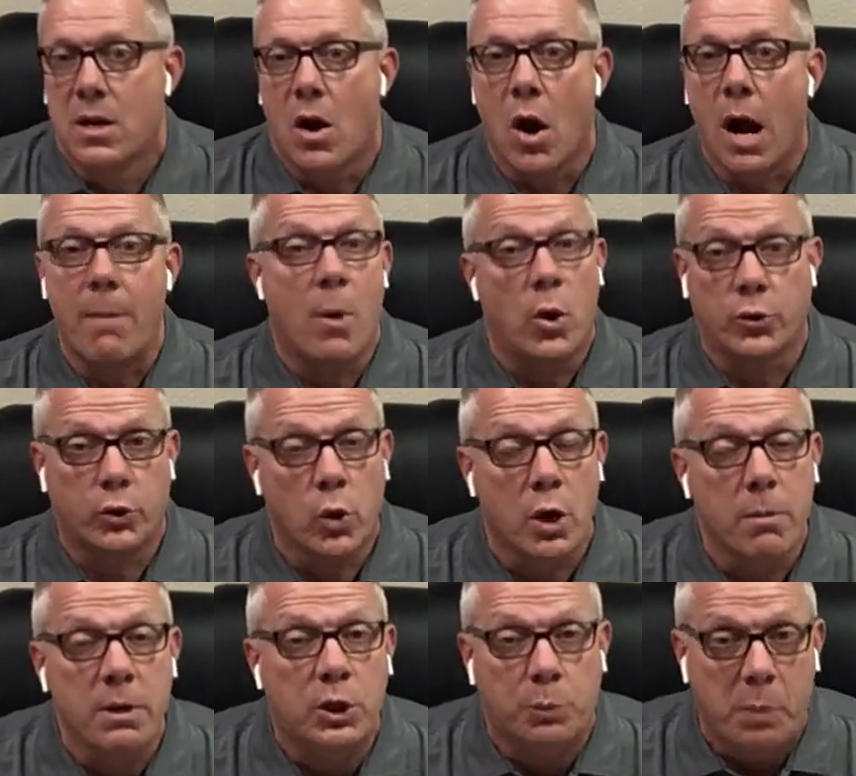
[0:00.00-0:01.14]
I'm also going
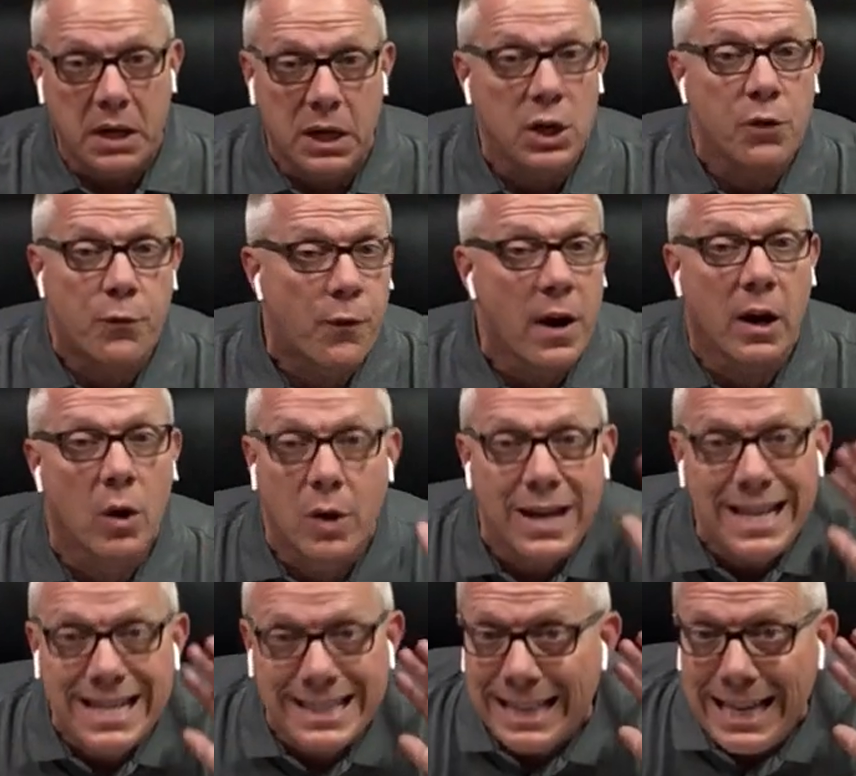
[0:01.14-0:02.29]
to be speaking to Pharaoh.
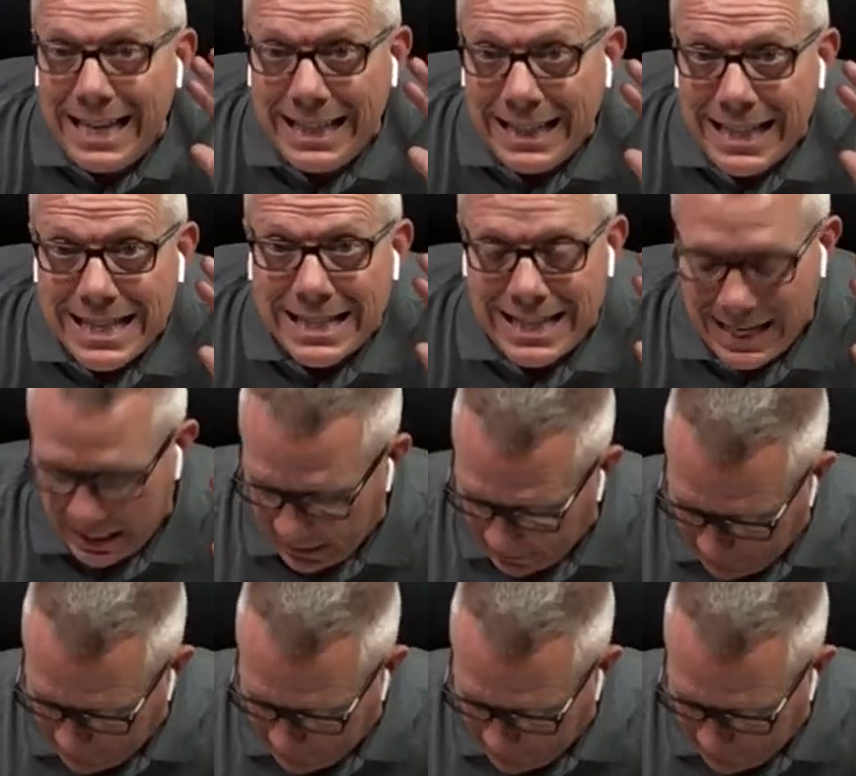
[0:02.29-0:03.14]
Is he listening?